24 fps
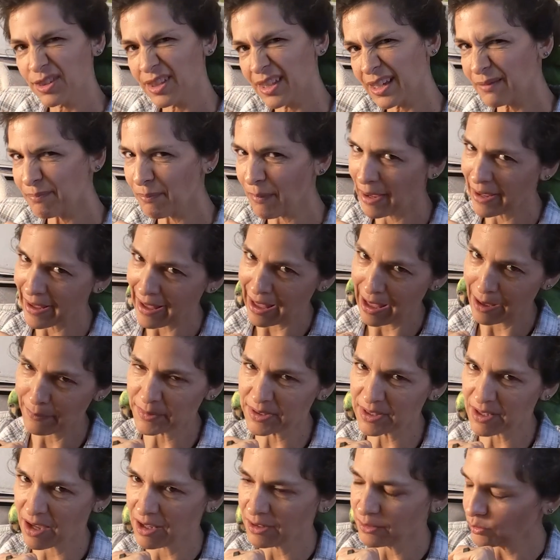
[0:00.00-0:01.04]
you think my
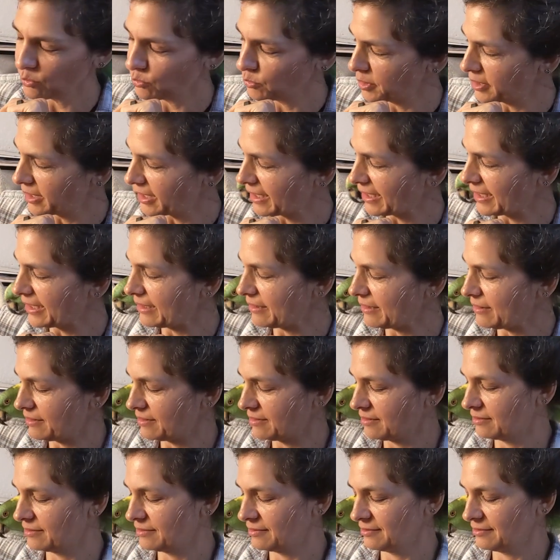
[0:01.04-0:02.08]
Amazon would eat
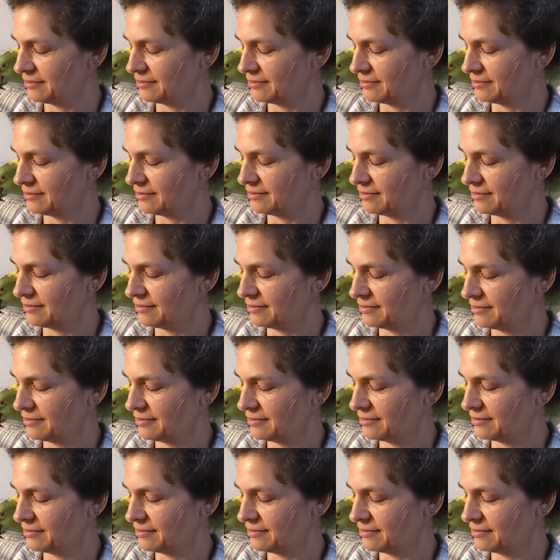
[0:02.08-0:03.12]
the cat?
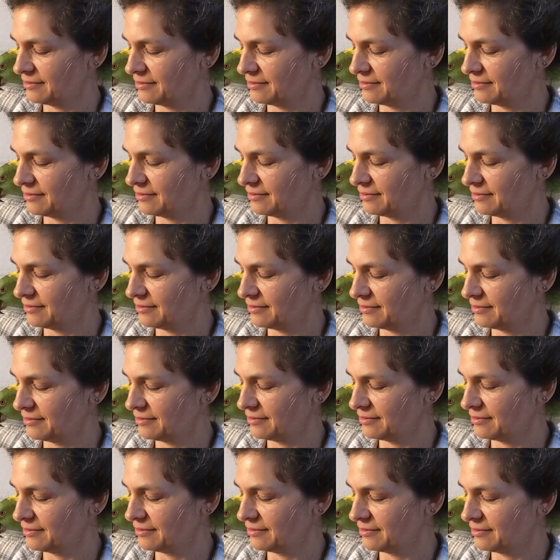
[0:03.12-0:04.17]
She
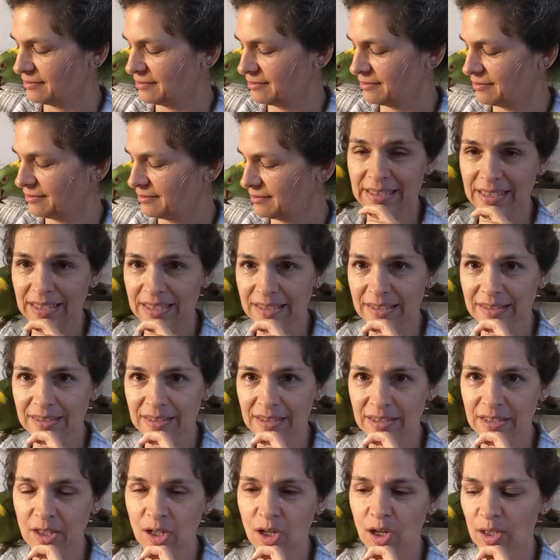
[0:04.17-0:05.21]
certainly ate the
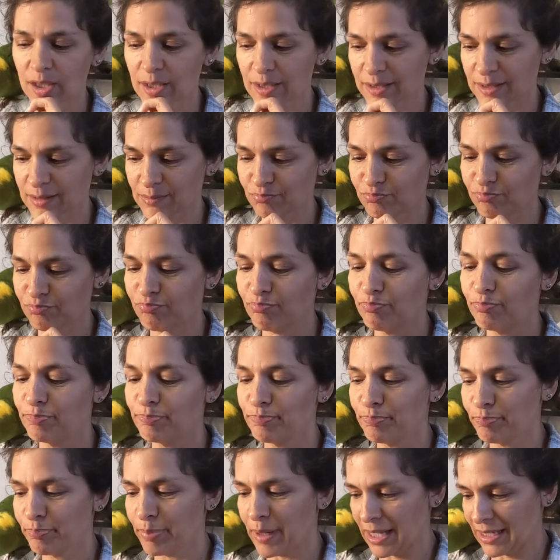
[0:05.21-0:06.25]
dog's
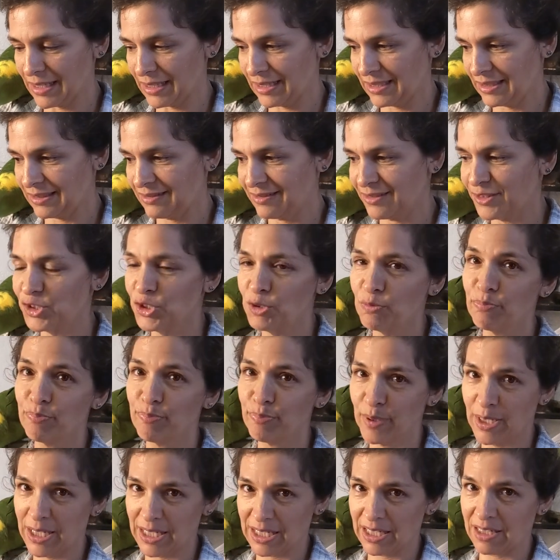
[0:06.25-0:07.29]
butt. She
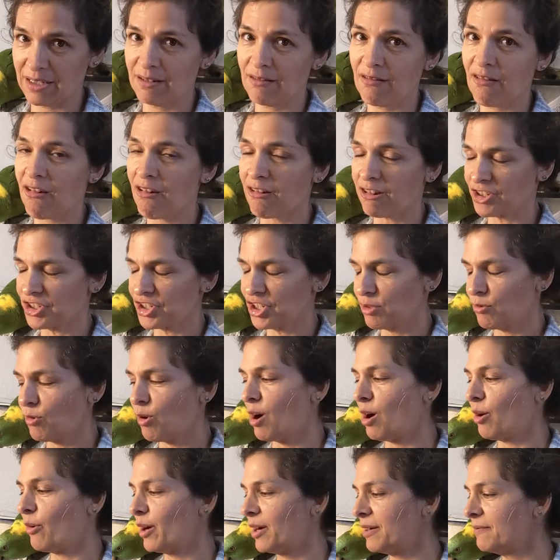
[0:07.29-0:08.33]
bit Archie
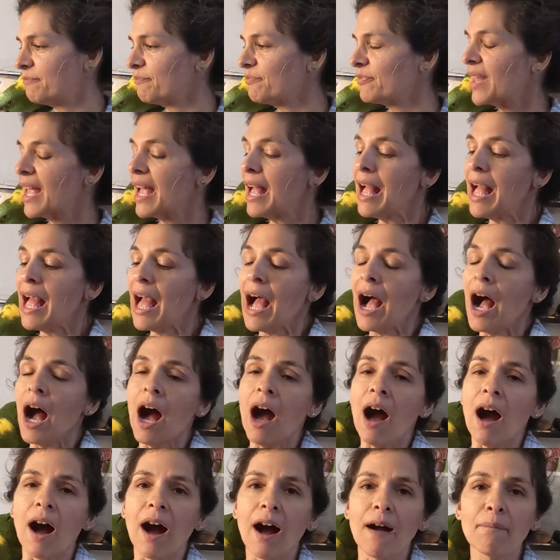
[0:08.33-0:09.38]
Walla.
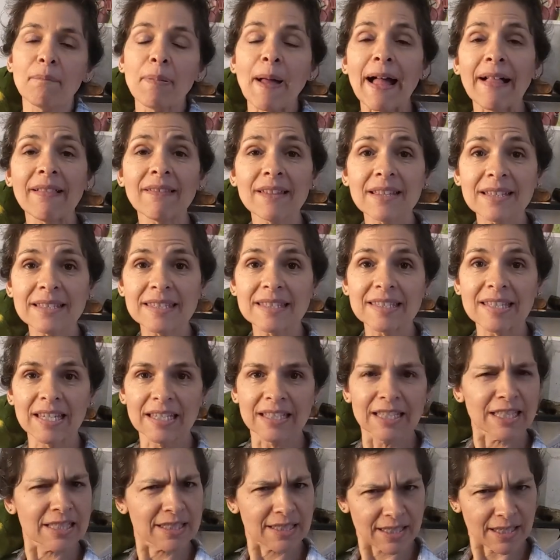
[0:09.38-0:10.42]
Pellets,
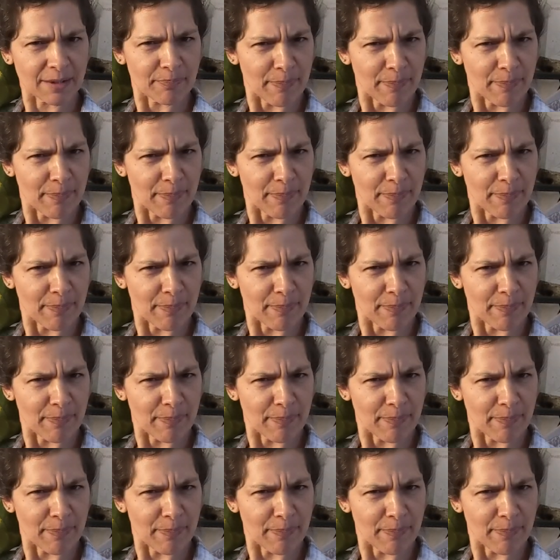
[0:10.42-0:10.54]
let's get